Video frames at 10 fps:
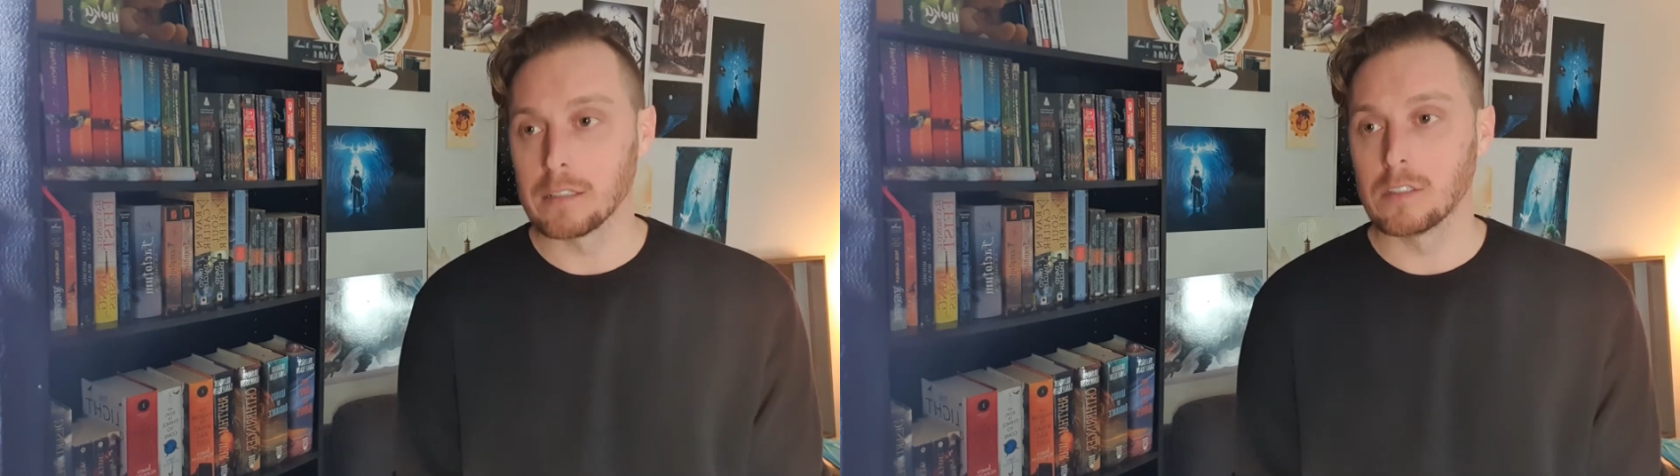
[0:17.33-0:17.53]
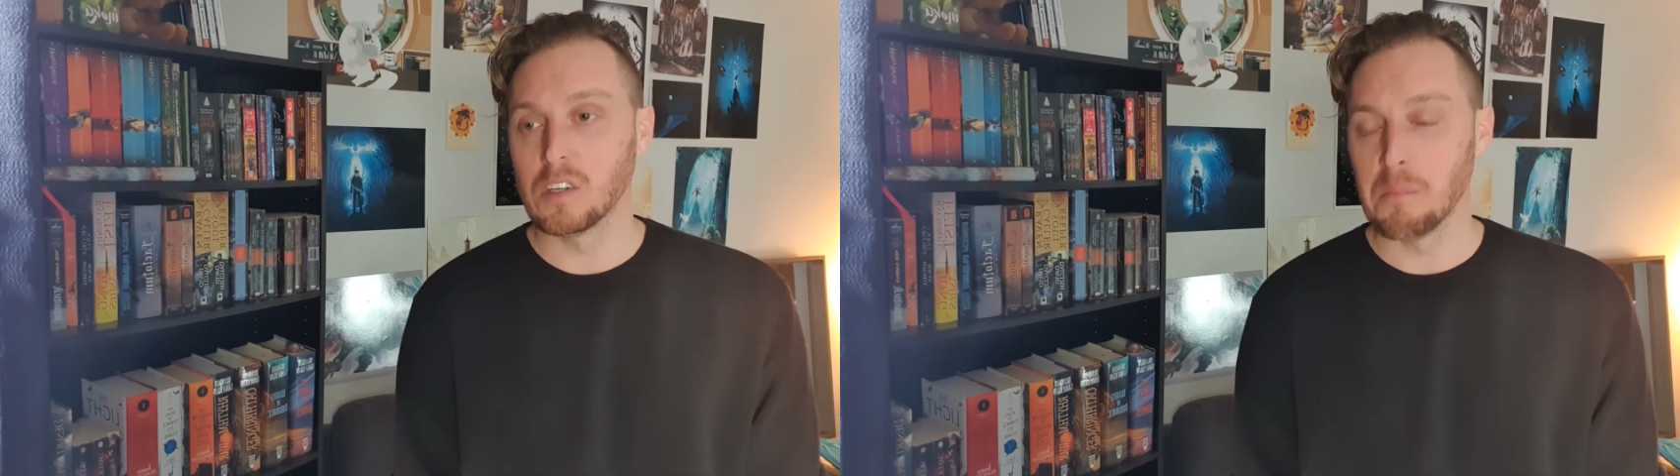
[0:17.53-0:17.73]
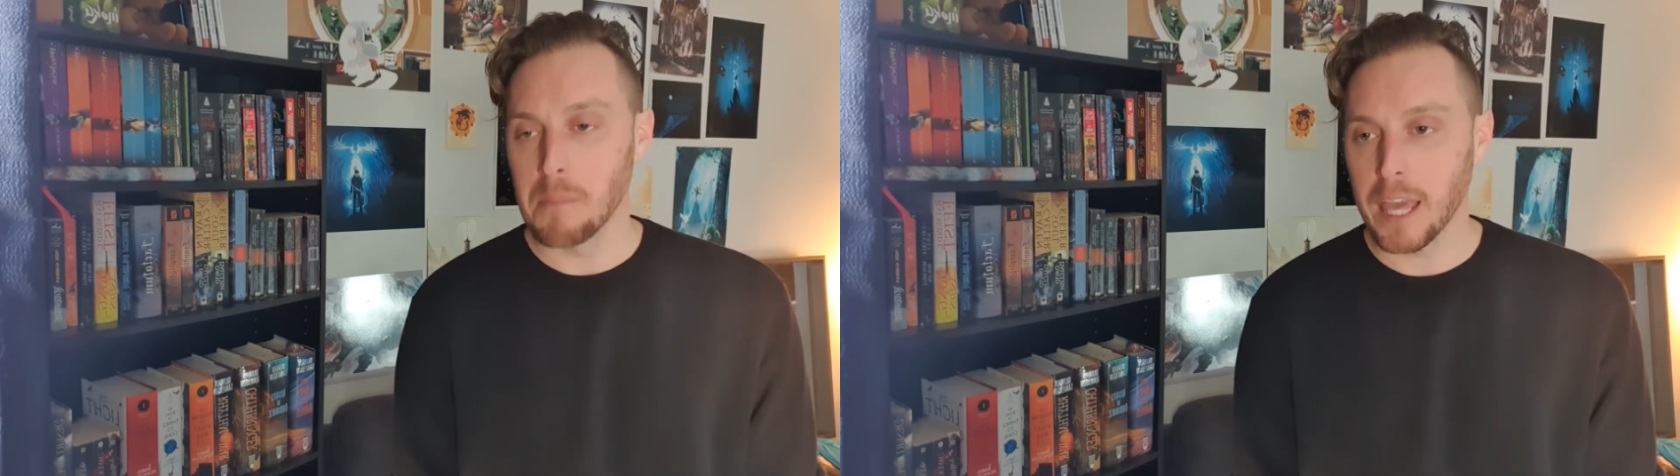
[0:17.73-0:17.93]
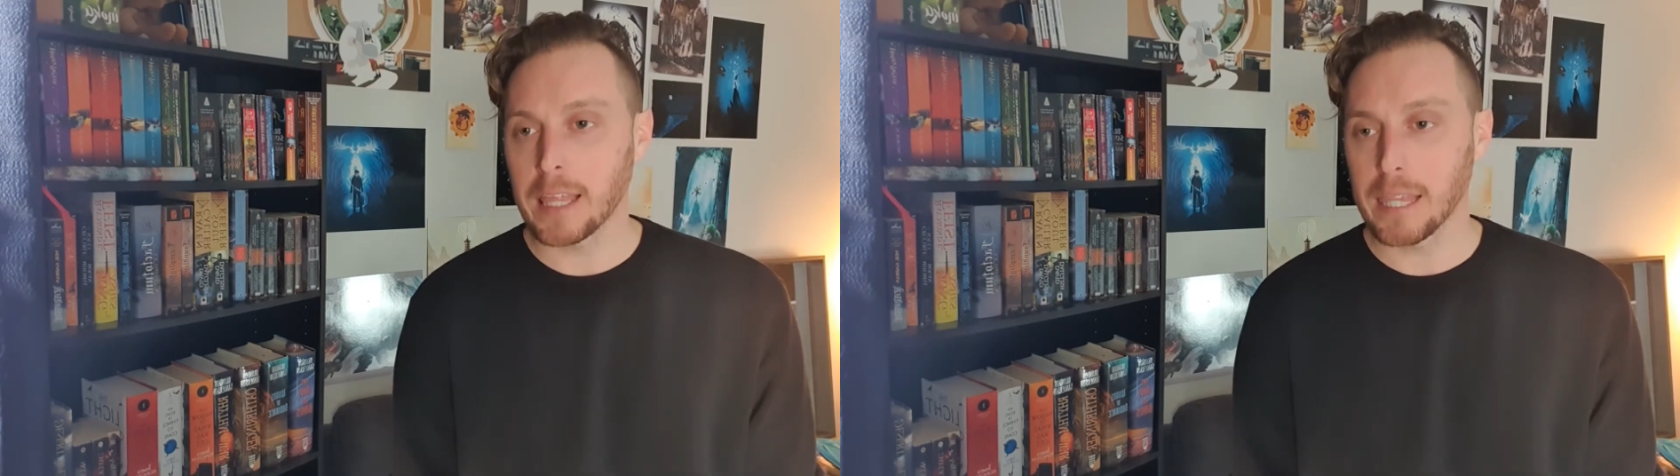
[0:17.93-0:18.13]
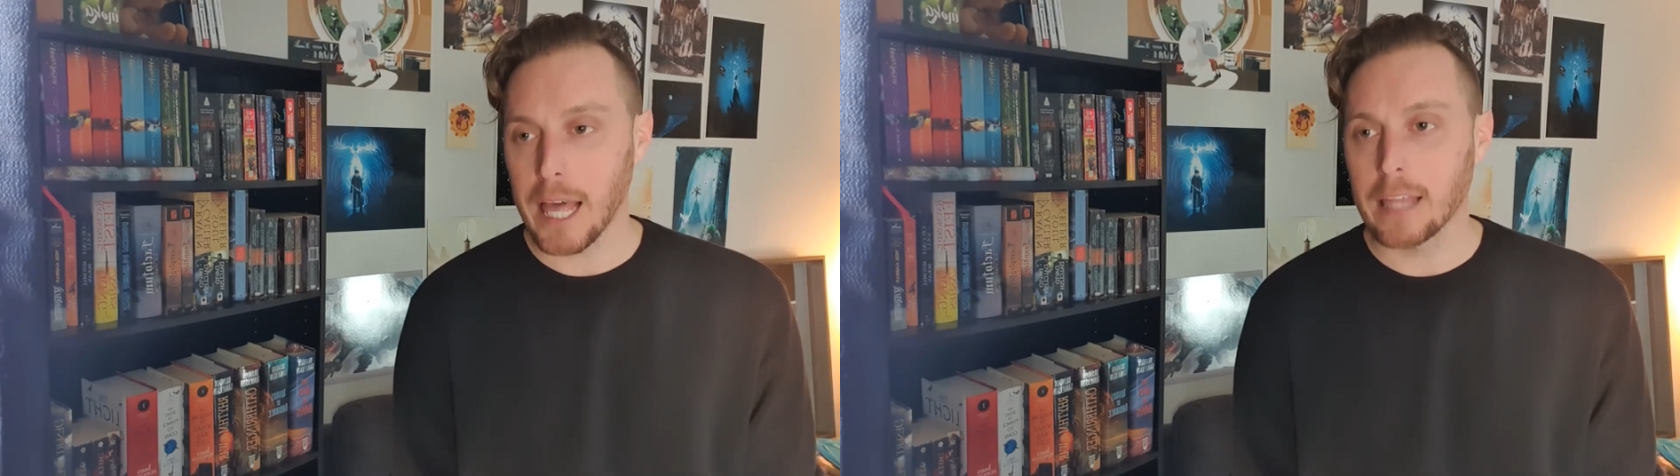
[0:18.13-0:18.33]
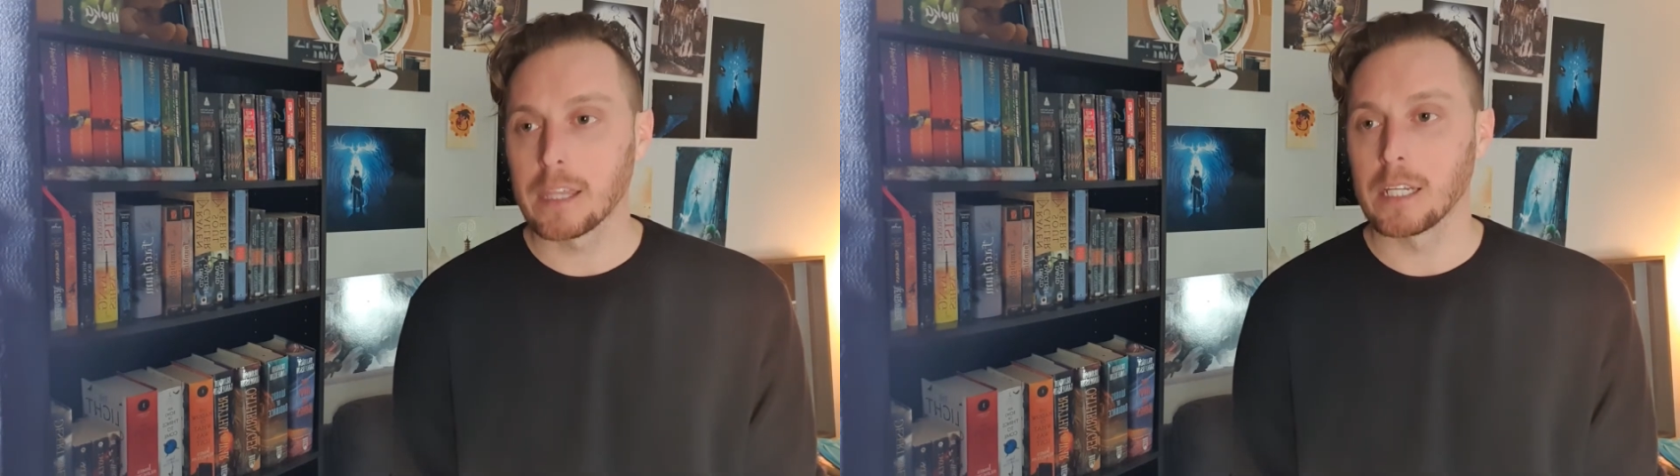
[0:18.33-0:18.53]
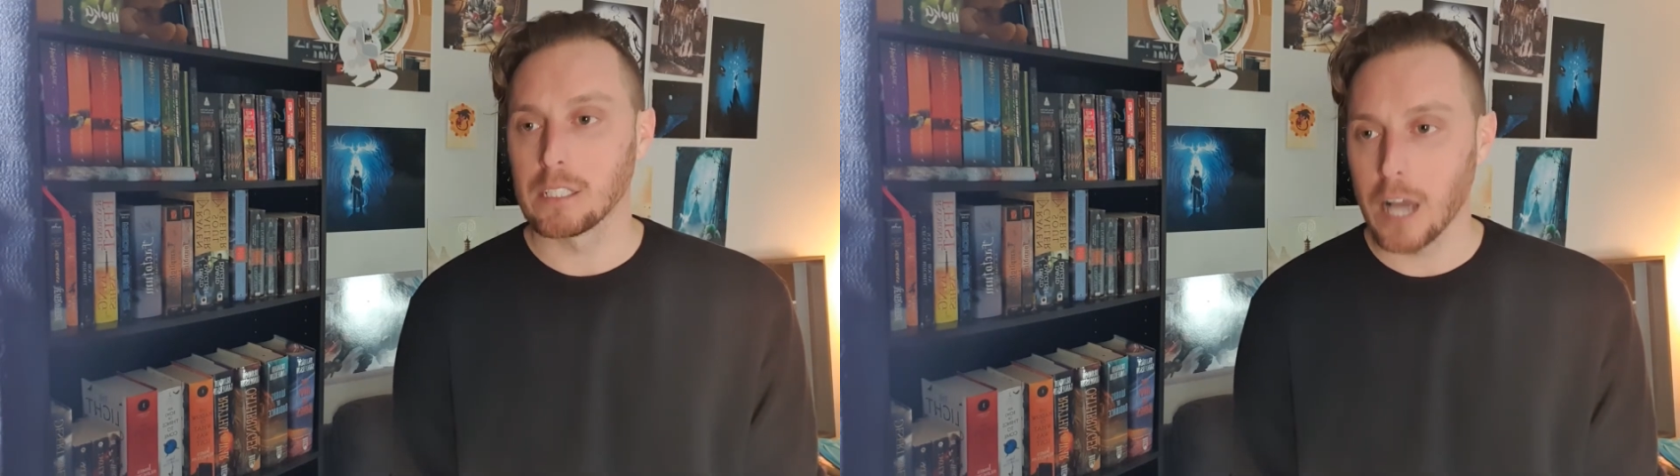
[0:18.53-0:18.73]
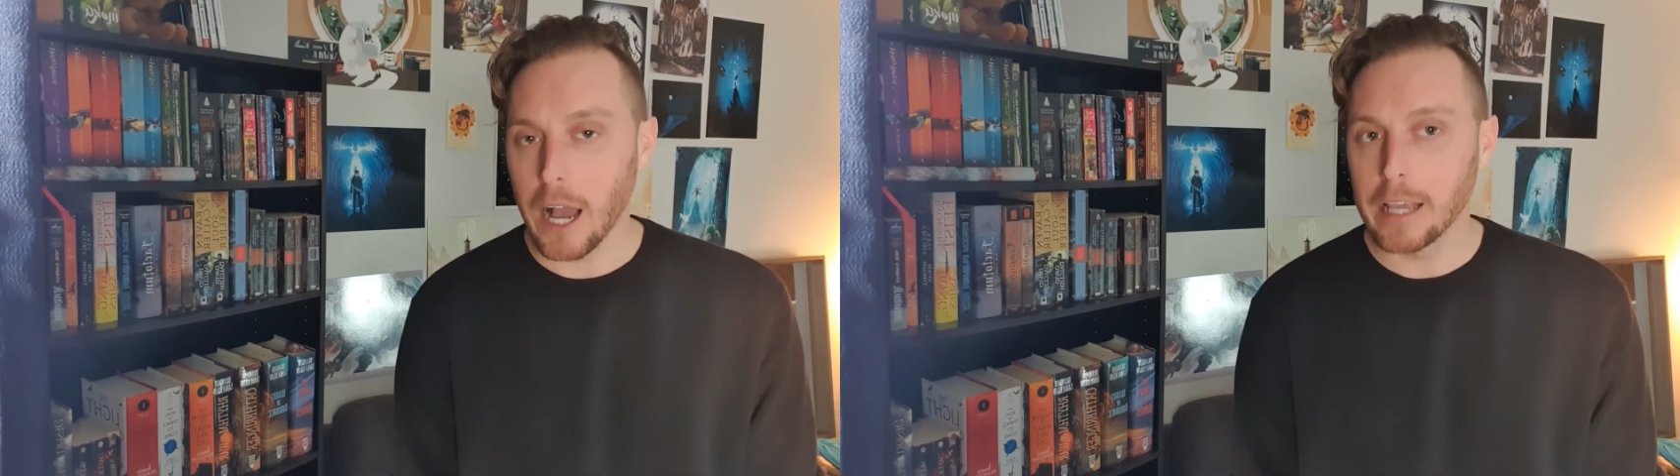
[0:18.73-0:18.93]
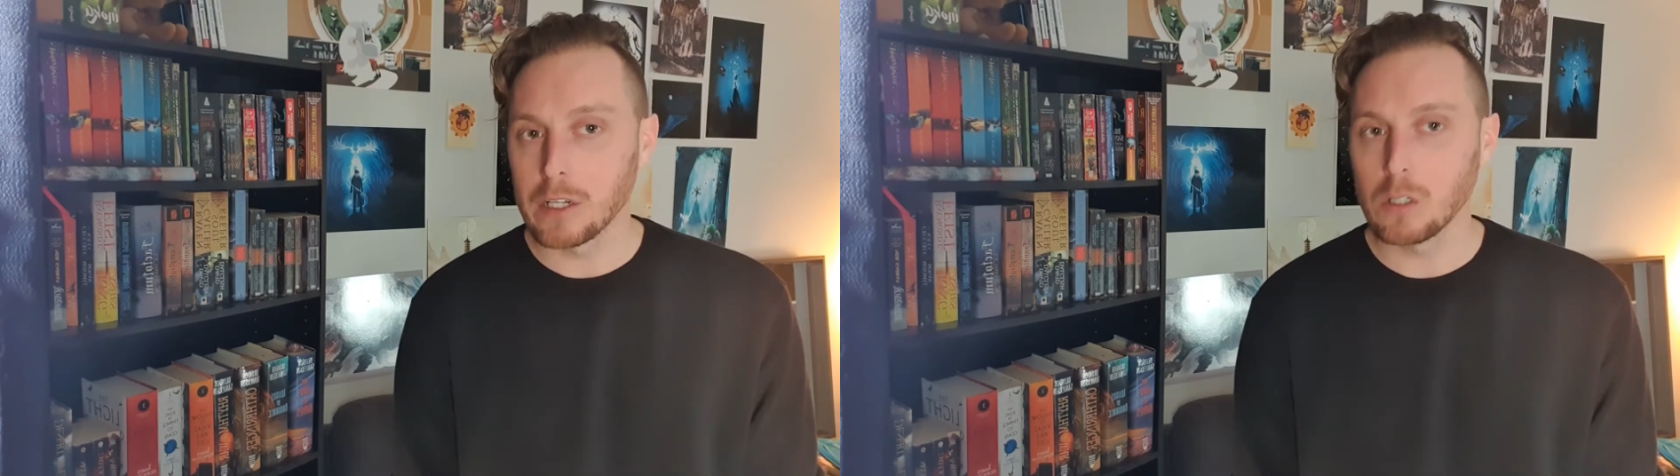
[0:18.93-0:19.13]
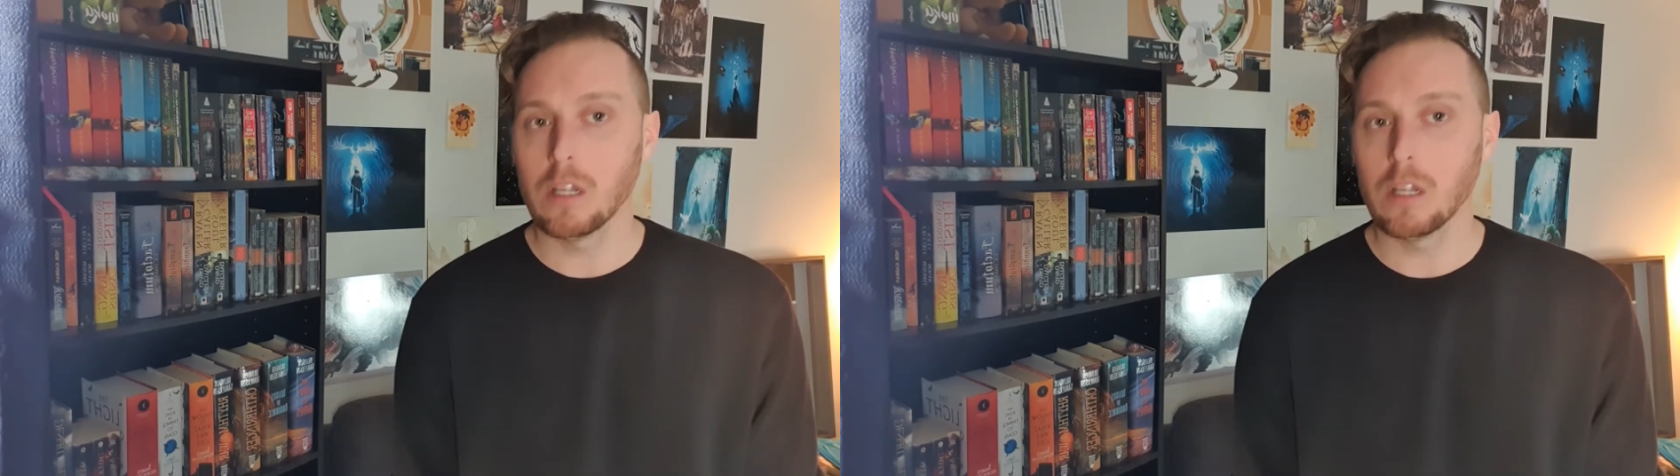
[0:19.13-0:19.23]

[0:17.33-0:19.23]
to make that the title